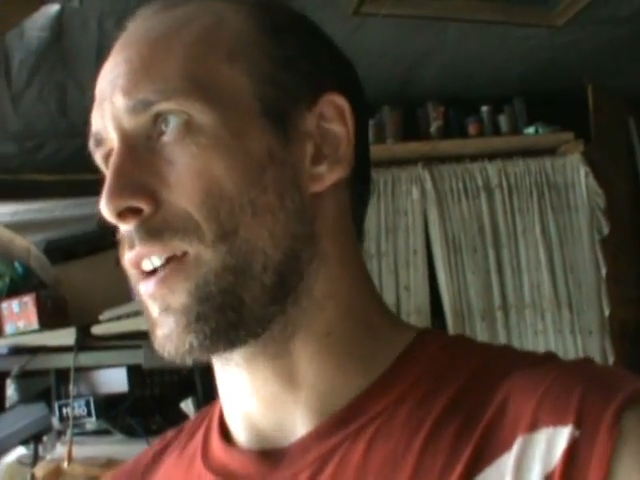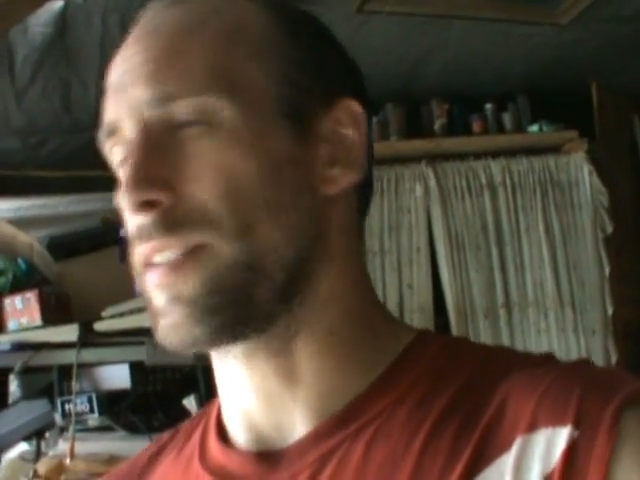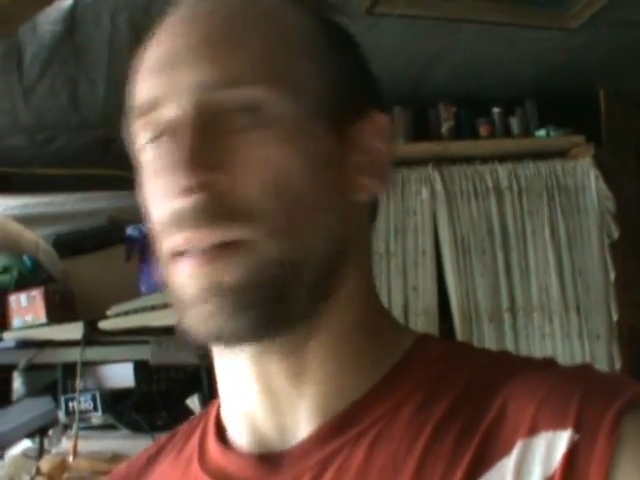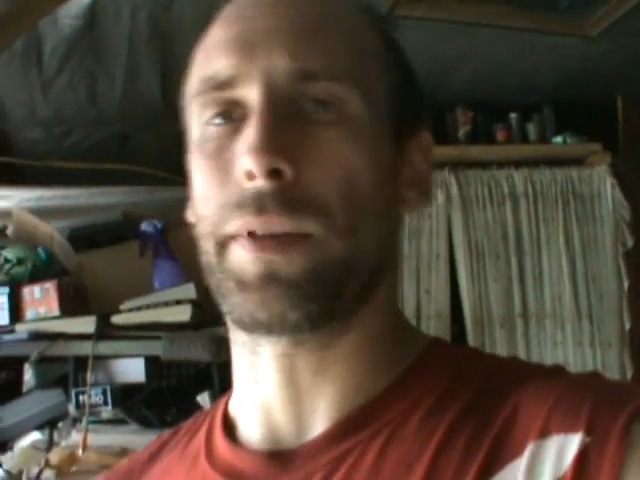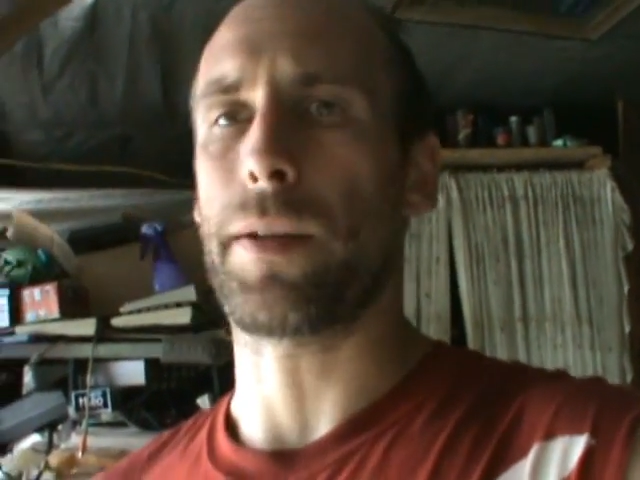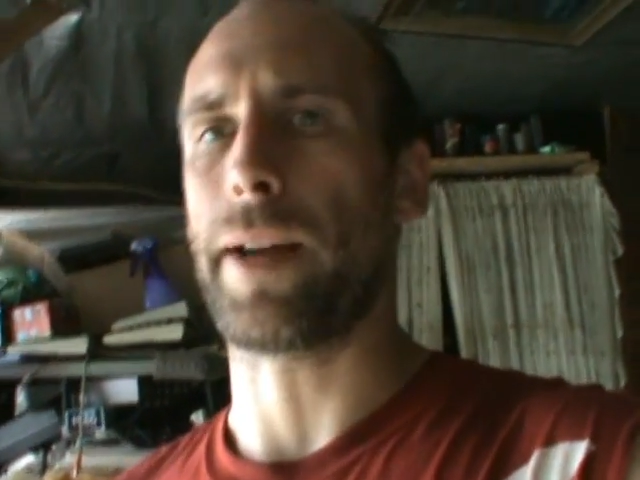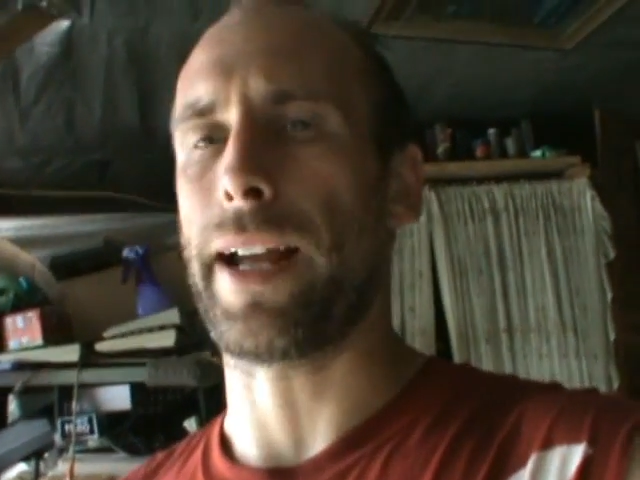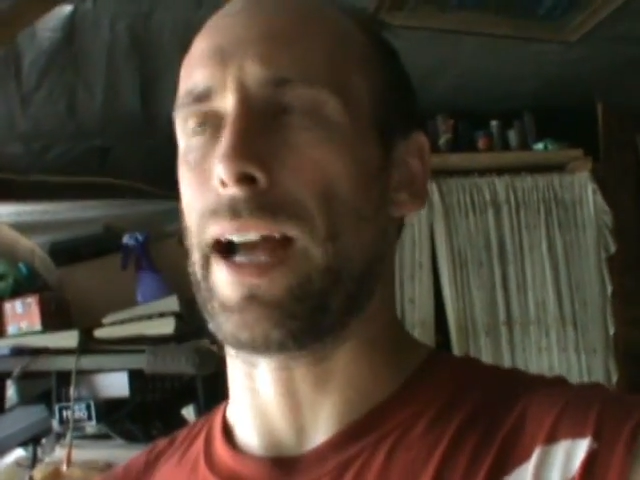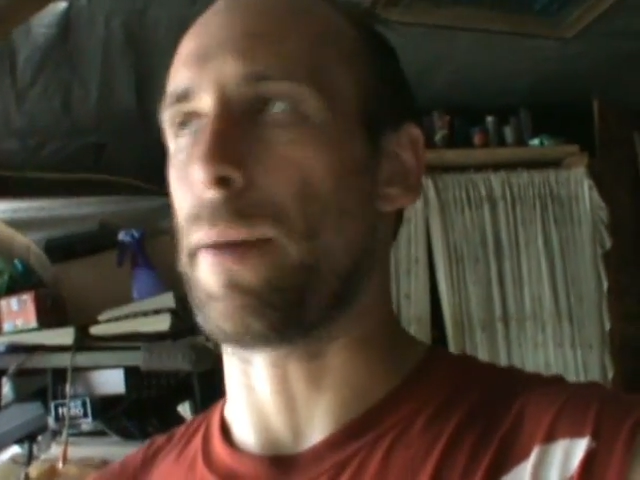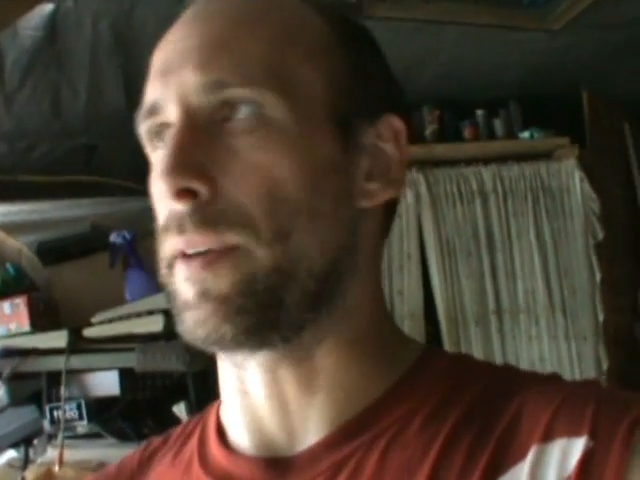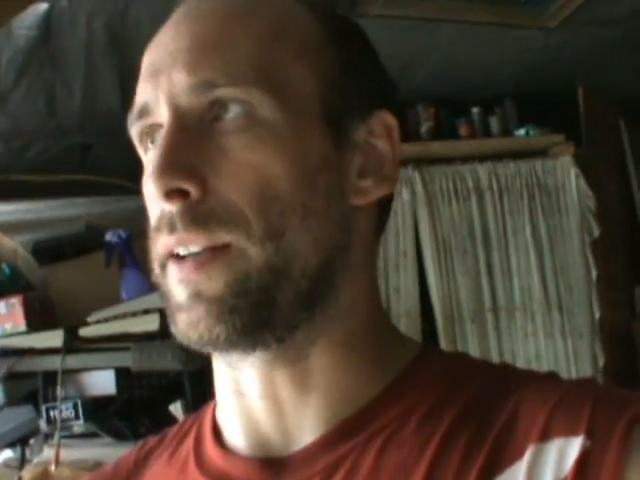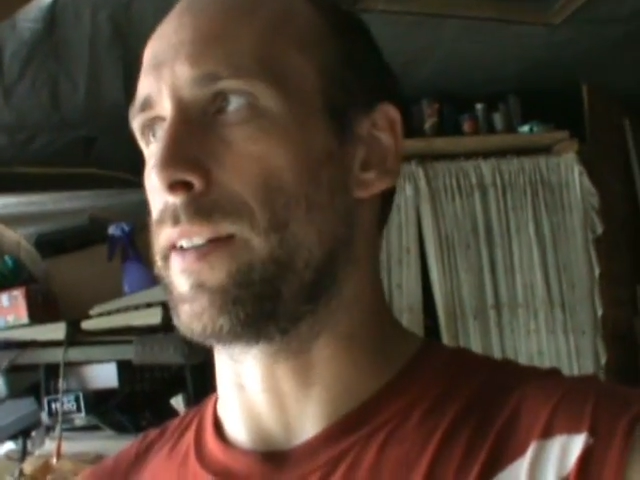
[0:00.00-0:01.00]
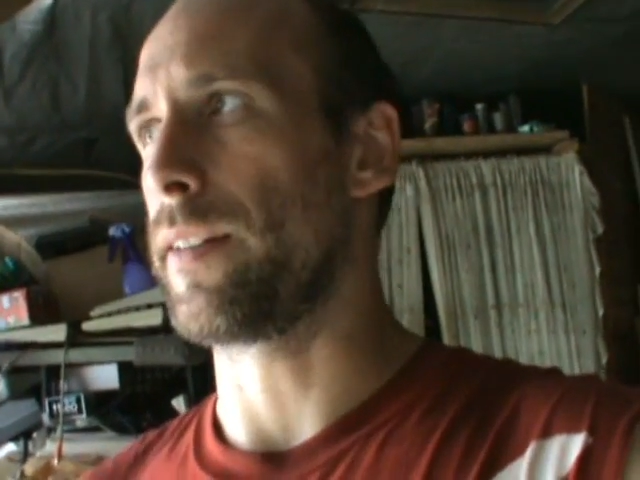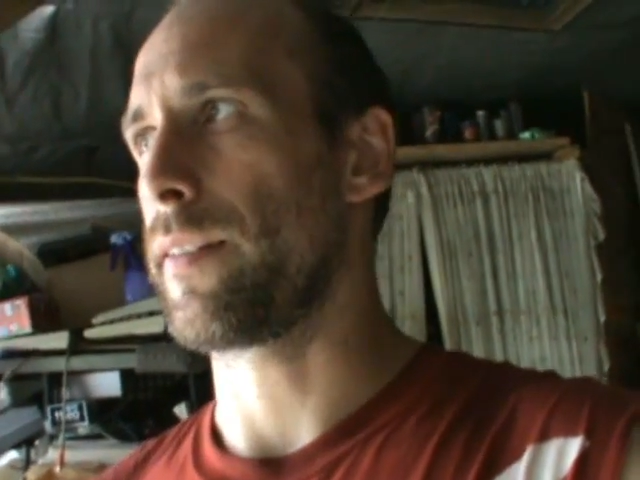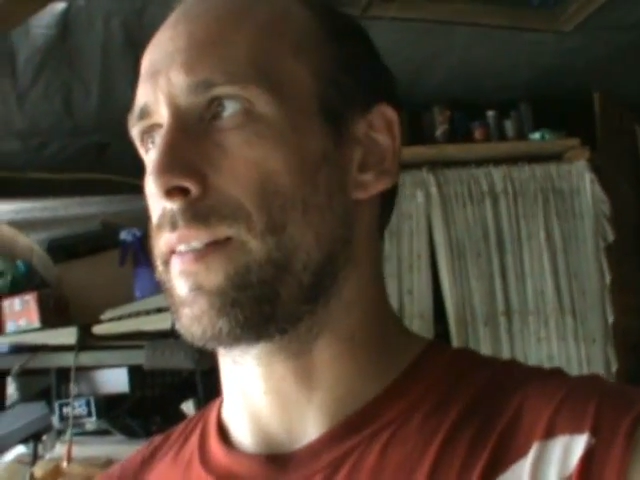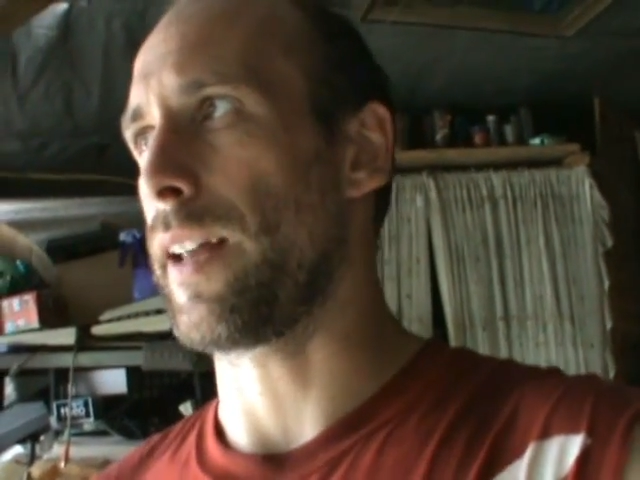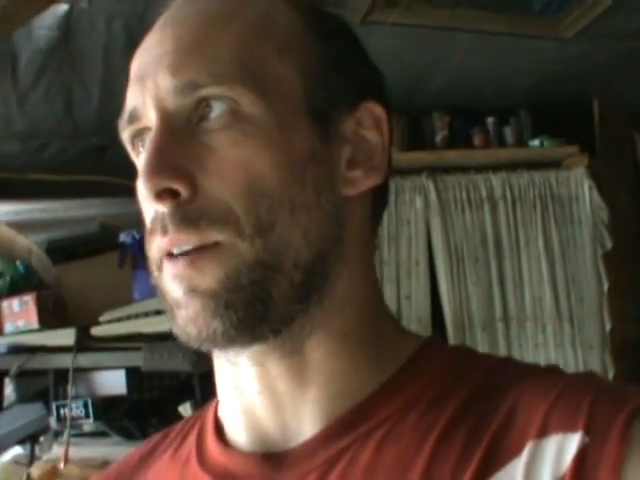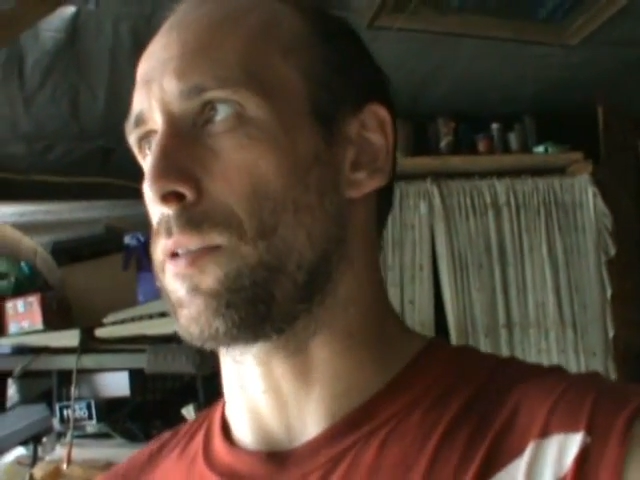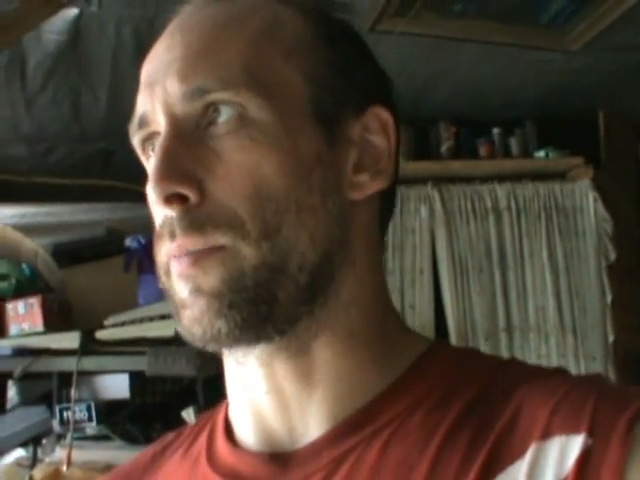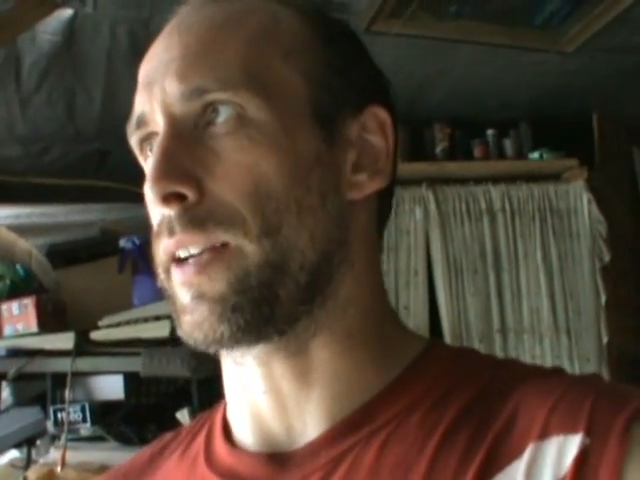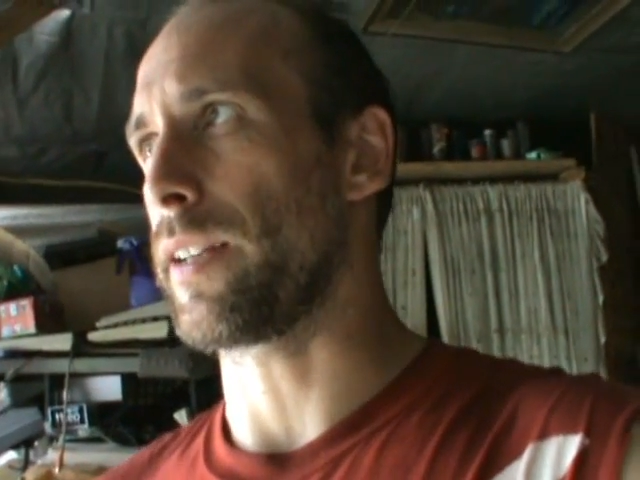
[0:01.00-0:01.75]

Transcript: something might happen that would